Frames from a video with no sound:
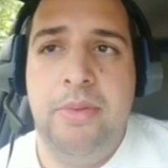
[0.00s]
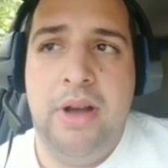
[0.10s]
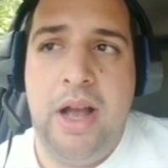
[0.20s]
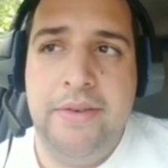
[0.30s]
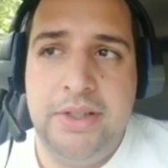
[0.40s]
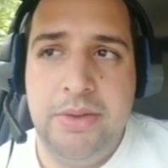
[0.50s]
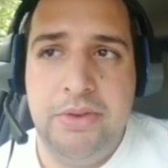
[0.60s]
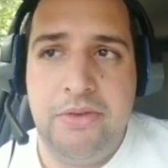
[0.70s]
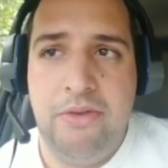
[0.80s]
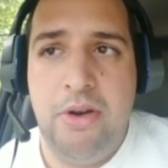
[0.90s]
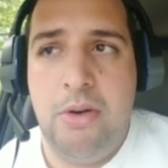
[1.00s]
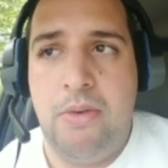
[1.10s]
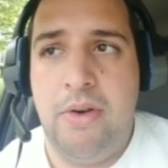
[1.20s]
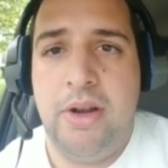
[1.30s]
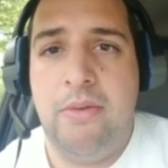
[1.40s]
but obviously with
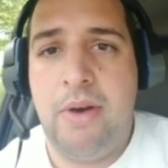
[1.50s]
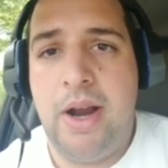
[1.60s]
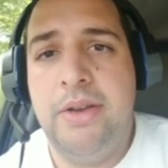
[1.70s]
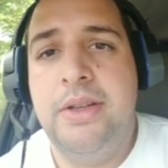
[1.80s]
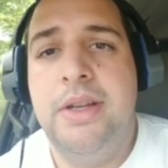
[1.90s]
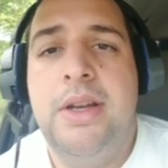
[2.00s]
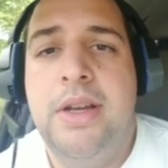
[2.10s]
Chronoa running around,